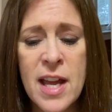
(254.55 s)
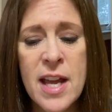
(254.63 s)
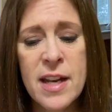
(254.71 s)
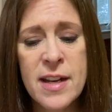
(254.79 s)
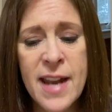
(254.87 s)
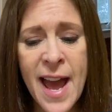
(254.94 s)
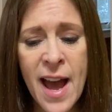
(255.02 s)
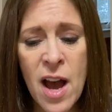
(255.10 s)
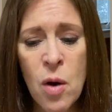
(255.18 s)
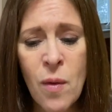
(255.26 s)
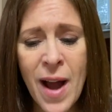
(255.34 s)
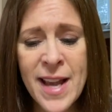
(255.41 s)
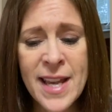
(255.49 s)

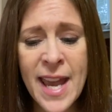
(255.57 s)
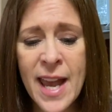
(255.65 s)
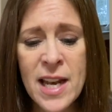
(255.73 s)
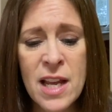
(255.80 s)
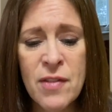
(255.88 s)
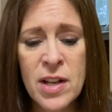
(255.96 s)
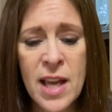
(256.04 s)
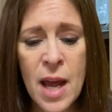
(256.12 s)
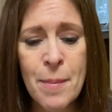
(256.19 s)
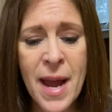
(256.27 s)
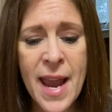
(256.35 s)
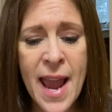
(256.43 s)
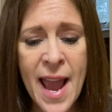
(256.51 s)
Now I can't even get
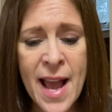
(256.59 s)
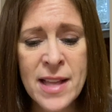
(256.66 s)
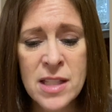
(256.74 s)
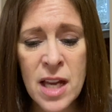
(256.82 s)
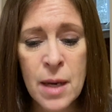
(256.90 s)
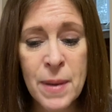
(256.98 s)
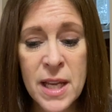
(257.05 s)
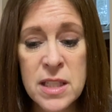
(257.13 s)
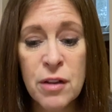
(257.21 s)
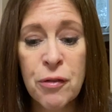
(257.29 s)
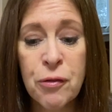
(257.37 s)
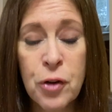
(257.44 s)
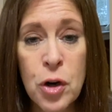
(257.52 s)
my hands on a piece
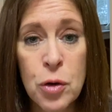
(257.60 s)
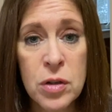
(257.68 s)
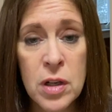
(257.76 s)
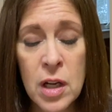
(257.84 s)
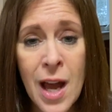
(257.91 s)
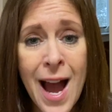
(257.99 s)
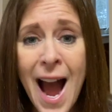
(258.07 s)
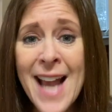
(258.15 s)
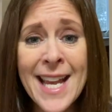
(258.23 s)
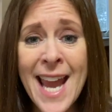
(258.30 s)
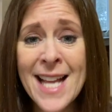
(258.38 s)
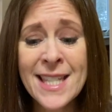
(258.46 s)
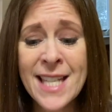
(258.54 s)
of fruit. I
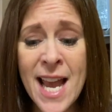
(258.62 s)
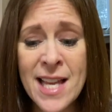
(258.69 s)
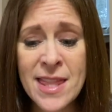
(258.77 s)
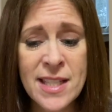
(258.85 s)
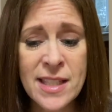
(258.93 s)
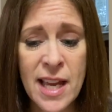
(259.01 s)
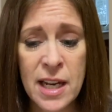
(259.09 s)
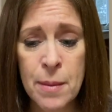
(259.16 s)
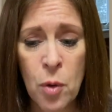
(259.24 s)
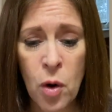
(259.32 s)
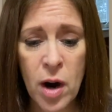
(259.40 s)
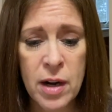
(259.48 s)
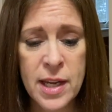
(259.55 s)
can't take this
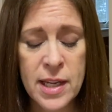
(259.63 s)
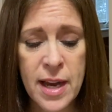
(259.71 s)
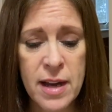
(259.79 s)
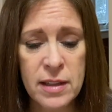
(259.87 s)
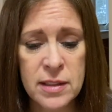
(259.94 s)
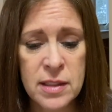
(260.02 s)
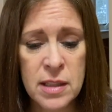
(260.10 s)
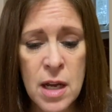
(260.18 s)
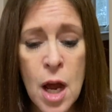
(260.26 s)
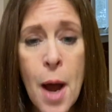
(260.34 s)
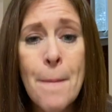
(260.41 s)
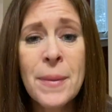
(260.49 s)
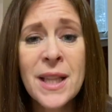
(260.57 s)
anymore, he yelled.
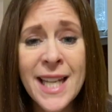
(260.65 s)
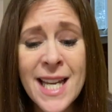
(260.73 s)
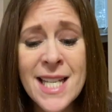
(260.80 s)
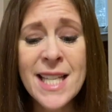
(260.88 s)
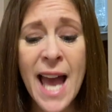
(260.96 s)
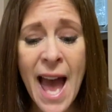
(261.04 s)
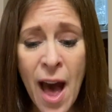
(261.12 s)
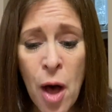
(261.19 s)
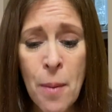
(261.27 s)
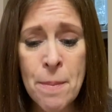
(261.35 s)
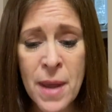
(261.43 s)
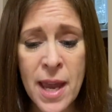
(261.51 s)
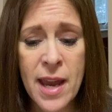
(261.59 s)
Please
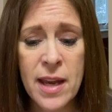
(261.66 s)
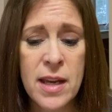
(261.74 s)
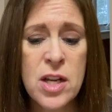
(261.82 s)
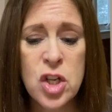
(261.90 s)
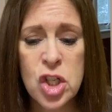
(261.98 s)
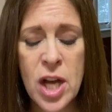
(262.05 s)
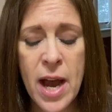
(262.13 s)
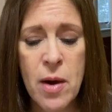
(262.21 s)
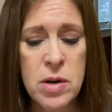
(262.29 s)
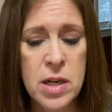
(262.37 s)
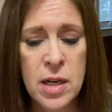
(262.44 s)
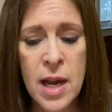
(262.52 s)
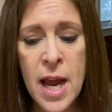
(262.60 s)
help me, he
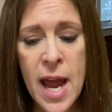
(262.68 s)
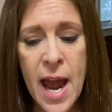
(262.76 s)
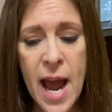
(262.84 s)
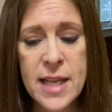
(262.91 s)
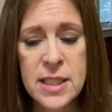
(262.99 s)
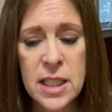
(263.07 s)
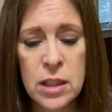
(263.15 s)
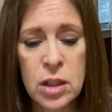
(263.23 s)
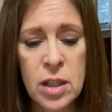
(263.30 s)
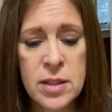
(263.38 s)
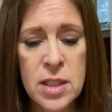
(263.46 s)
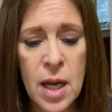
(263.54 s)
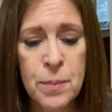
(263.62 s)
shouted as he
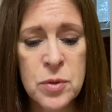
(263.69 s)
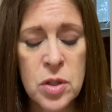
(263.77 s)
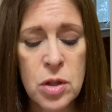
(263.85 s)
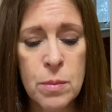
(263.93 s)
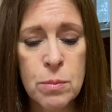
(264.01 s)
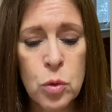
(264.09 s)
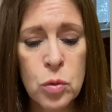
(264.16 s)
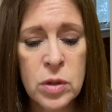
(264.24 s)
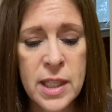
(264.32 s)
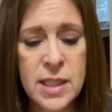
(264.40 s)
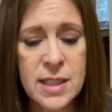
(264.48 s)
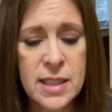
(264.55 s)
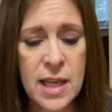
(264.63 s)
looked up to the
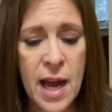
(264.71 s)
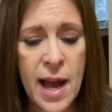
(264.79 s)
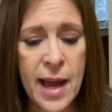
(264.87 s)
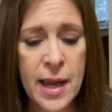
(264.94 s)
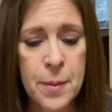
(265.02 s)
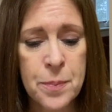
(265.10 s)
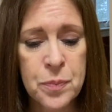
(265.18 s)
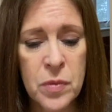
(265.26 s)
moonlit sky.